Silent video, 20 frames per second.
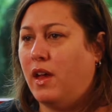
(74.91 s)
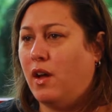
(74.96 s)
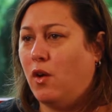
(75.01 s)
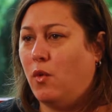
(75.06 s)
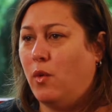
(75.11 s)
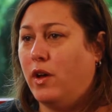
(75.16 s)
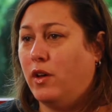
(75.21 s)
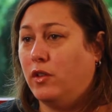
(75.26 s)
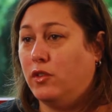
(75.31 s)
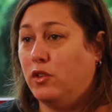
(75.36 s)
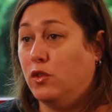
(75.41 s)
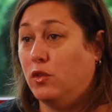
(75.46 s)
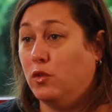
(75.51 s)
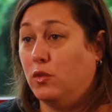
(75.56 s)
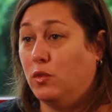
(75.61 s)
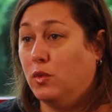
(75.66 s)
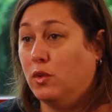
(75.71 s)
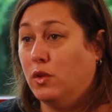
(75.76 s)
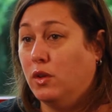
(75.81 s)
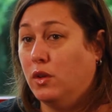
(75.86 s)
how well
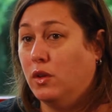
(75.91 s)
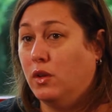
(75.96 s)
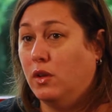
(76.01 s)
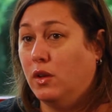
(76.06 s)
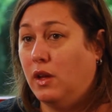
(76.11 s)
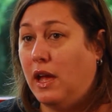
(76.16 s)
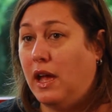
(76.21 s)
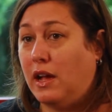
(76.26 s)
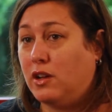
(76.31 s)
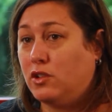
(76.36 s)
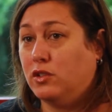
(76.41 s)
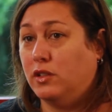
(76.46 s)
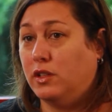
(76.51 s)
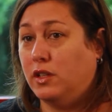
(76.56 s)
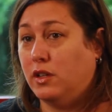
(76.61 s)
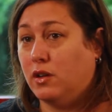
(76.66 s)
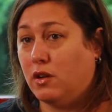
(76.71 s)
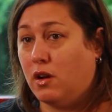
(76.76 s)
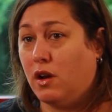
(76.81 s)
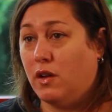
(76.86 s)
you
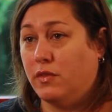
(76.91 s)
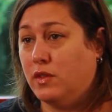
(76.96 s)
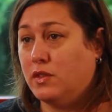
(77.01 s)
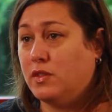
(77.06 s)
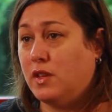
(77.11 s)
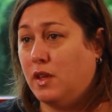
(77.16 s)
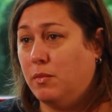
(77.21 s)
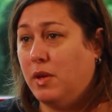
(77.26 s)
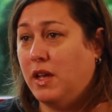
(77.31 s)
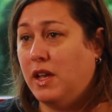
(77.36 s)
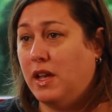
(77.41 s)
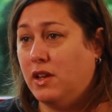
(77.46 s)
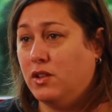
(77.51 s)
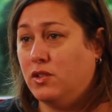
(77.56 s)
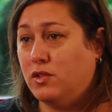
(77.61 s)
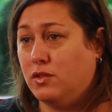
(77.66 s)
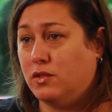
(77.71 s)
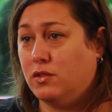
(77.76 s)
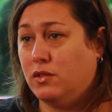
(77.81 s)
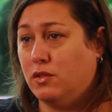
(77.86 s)
actually are on the same
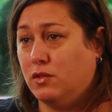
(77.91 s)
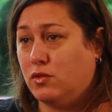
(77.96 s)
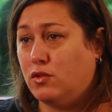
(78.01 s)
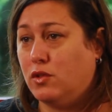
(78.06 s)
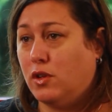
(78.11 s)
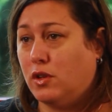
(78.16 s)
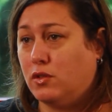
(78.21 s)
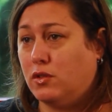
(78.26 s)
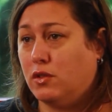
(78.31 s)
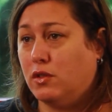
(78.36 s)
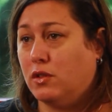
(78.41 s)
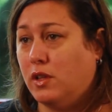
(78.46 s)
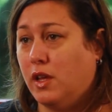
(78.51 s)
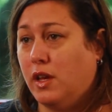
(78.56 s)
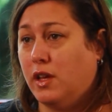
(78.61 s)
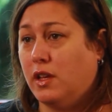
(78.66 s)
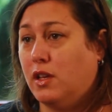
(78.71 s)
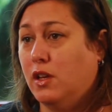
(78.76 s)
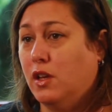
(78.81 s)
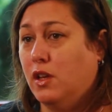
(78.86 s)
page as the instructor.
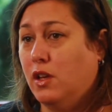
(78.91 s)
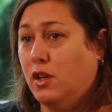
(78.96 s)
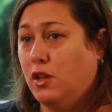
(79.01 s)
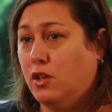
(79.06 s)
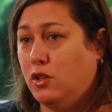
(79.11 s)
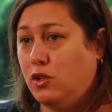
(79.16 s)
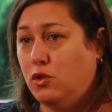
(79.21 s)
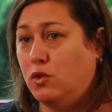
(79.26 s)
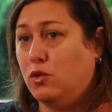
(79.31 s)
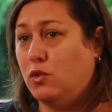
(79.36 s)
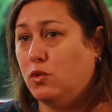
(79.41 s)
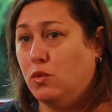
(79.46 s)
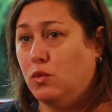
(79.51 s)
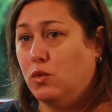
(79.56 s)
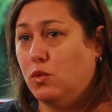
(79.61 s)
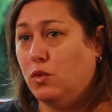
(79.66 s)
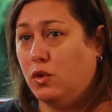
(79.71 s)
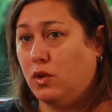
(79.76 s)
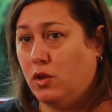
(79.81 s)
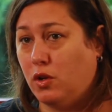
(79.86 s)
Like,
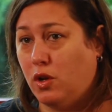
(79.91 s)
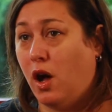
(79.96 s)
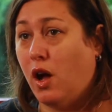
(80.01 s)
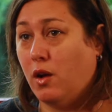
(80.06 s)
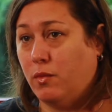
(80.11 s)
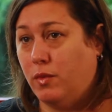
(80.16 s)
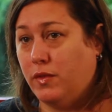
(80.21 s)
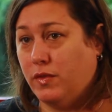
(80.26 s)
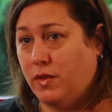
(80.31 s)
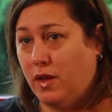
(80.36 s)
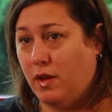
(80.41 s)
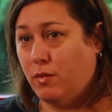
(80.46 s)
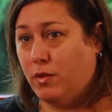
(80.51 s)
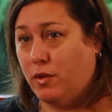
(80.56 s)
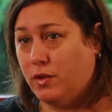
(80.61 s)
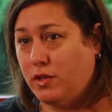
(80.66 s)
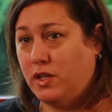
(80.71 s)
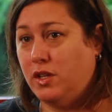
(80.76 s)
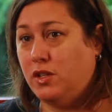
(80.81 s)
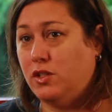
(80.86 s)
you got what they
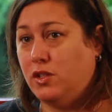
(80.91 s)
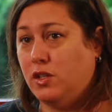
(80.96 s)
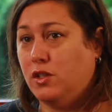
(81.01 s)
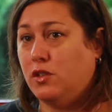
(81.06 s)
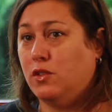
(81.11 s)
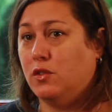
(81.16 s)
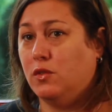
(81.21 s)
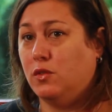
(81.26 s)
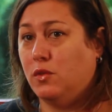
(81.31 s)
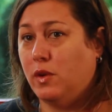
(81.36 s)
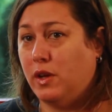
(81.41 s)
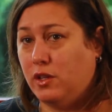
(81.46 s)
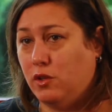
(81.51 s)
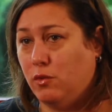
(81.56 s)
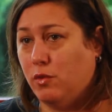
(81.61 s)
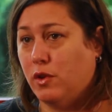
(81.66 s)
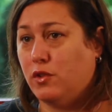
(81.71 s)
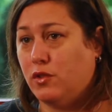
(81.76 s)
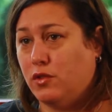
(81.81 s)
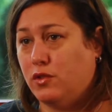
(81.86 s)
were teaching you,
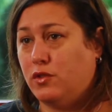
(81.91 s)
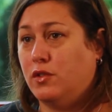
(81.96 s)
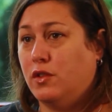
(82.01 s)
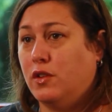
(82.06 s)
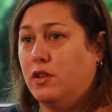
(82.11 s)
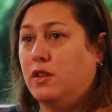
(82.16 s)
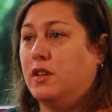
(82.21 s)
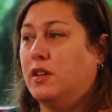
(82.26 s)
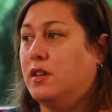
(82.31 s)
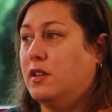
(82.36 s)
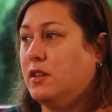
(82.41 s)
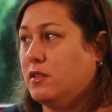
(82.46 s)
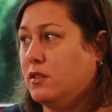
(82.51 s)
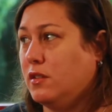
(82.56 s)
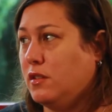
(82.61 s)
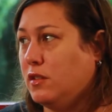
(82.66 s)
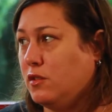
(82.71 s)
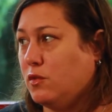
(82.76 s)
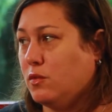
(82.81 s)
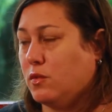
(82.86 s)
you understood it, and
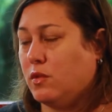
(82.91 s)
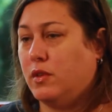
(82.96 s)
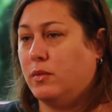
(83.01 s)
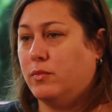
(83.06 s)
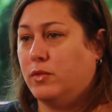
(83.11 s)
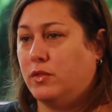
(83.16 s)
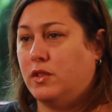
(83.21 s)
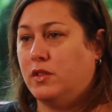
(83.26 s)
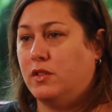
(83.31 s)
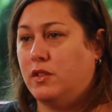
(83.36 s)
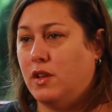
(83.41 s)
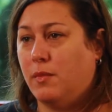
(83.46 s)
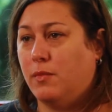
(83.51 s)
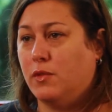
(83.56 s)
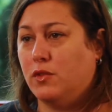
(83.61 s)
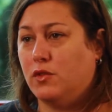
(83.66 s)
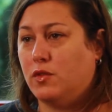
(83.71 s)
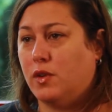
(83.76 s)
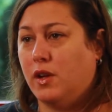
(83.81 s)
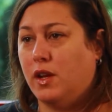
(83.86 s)
then you were able to
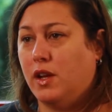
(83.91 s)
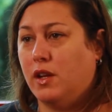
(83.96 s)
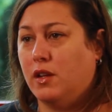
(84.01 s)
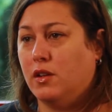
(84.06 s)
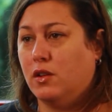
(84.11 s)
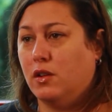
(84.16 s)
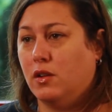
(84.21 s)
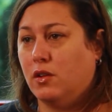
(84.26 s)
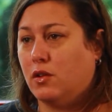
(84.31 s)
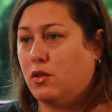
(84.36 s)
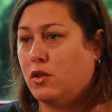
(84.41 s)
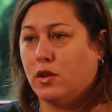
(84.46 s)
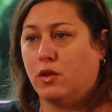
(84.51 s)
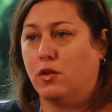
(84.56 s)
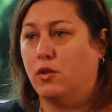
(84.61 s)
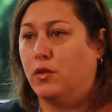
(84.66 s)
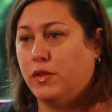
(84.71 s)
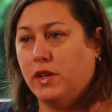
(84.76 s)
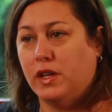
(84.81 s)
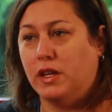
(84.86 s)
demonstrate
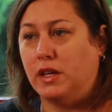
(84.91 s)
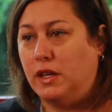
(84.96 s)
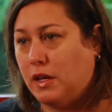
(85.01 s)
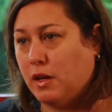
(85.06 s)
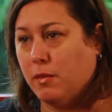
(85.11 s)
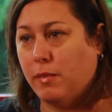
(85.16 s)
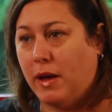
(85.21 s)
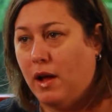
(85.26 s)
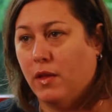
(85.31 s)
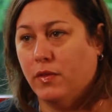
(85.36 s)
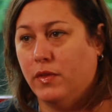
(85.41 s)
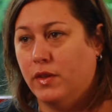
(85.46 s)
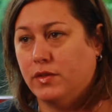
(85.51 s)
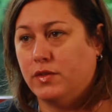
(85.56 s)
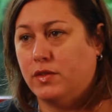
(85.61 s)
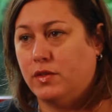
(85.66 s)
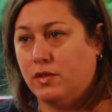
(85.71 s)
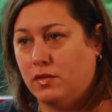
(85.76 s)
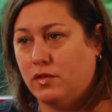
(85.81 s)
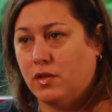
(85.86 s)
critical thinking about
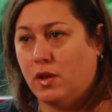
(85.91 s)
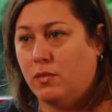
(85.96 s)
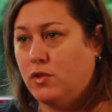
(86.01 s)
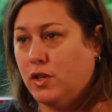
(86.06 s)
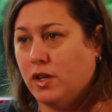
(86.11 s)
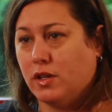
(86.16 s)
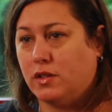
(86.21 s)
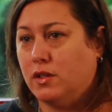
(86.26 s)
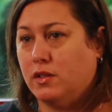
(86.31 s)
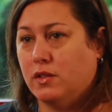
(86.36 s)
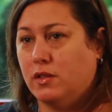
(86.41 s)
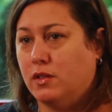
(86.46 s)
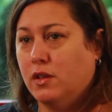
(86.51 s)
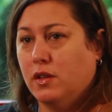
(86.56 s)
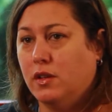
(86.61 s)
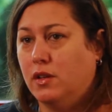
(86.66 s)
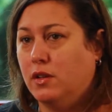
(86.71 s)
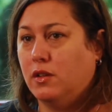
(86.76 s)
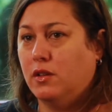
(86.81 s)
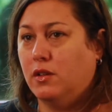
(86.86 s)
this subject and,
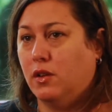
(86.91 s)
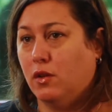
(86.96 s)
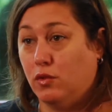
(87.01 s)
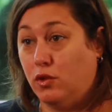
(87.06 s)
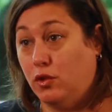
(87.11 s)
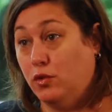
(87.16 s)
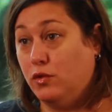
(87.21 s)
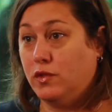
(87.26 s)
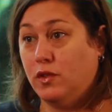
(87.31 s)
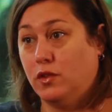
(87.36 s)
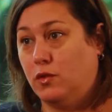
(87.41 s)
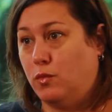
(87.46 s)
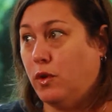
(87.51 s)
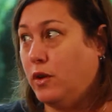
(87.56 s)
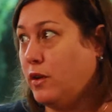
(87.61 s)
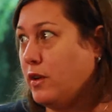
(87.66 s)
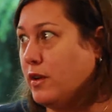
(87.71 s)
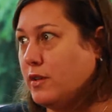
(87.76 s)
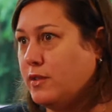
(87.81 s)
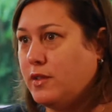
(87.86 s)
you know, use this
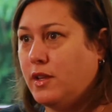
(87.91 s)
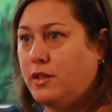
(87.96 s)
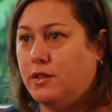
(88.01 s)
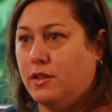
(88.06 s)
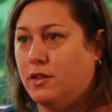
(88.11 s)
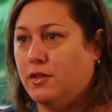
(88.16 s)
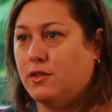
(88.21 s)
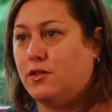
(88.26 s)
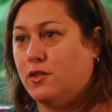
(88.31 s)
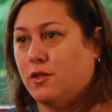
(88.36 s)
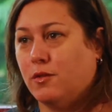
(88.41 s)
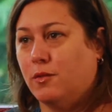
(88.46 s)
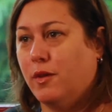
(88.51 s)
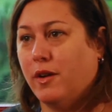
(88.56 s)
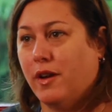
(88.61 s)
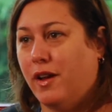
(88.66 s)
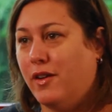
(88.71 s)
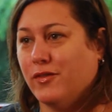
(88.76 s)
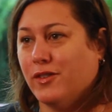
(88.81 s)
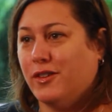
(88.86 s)
word in a sentence or
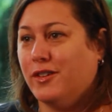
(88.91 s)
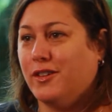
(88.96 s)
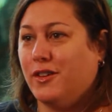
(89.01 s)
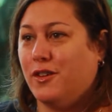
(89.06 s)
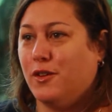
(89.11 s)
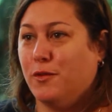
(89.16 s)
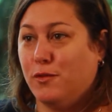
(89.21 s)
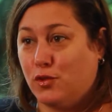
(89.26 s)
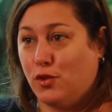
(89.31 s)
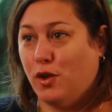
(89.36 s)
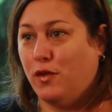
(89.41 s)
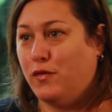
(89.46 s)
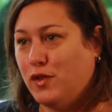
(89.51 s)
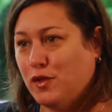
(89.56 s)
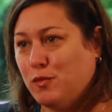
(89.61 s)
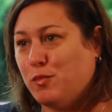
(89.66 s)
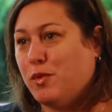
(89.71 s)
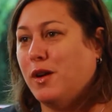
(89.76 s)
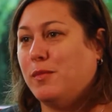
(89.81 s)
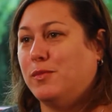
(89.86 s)
whatever, you know, solve
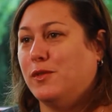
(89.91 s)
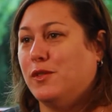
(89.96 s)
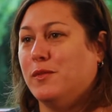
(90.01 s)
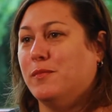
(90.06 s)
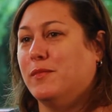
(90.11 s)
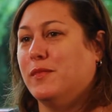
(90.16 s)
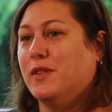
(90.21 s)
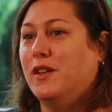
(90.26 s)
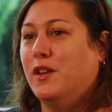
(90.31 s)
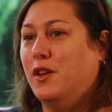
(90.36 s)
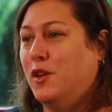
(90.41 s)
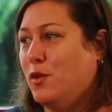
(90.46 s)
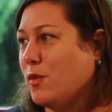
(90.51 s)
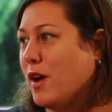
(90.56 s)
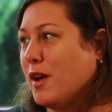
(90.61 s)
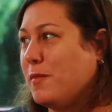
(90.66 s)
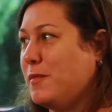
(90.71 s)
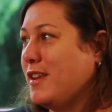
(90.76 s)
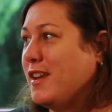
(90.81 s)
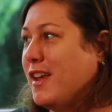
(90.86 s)
this problem,
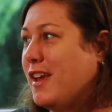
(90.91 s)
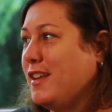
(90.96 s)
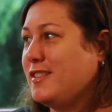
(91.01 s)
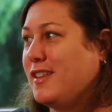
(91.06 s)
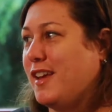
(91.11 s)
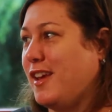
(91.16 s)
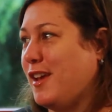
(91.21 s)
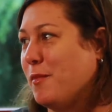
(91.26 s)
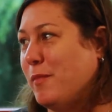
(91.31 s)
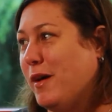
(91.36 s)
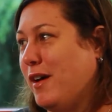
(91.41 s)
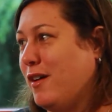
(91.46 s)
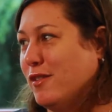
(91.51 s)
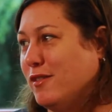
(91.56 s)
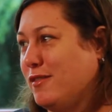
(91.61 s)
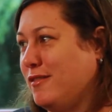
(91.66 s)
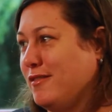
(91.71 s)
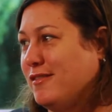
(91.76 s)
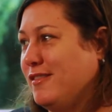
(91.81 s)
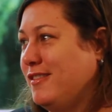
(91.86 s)
write me an essay
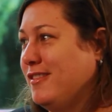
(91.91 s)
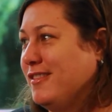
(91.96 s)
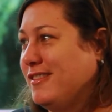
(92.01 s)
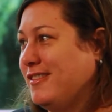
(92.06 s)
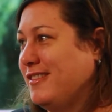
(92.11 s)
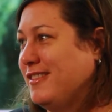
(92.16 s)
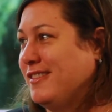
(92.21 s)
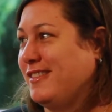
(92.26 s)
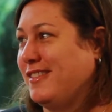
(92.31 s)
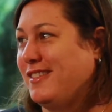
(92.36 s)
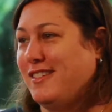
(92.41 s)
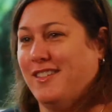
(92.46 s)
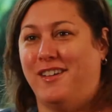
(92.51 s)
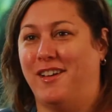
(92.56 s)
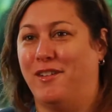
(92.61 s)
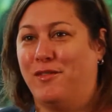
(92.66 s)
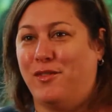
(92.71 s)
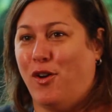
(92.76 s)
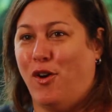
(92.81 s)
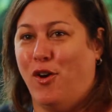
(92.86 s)
about
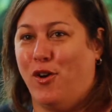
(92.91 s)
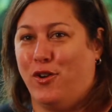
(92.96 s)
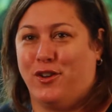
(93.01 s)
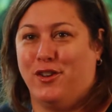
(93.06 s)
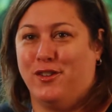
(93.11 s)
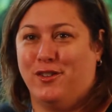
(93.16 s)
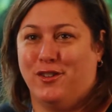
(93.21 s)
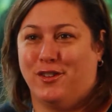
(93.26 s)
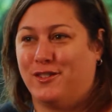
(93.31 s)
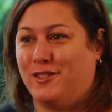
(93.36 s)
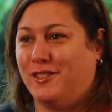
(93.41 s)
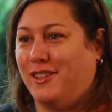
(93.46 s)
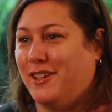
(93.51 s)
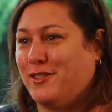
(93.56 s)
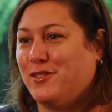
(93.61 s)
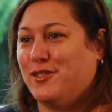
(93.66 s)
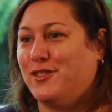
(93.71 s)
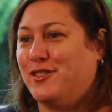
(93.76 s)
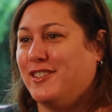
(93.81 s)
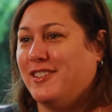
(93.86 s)
how the heart conducts
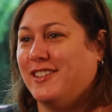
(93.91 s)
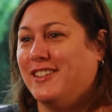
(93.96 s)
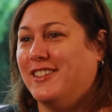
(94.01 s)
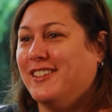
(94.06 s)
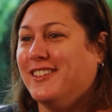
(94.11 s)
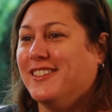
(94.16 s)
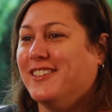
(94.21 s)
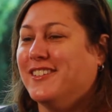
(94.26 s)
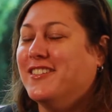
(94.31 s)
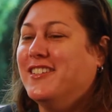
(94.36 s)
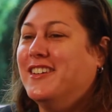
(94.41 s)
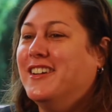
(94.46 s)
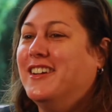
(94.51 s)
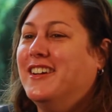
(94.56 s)
electricity, you know.